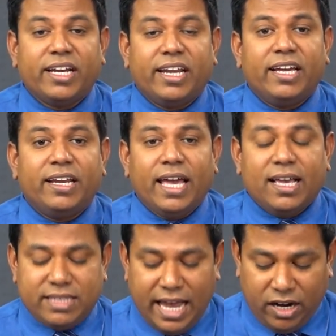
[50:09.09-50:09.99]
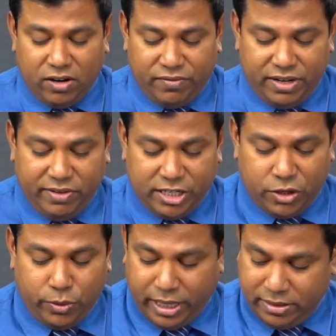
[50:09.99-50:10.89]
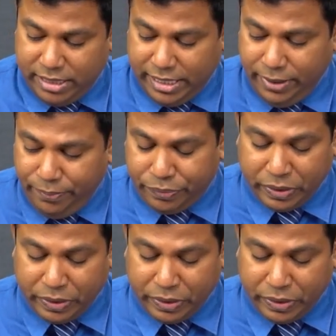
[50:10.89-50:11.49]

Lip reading: degree as the angle of deviation. You can see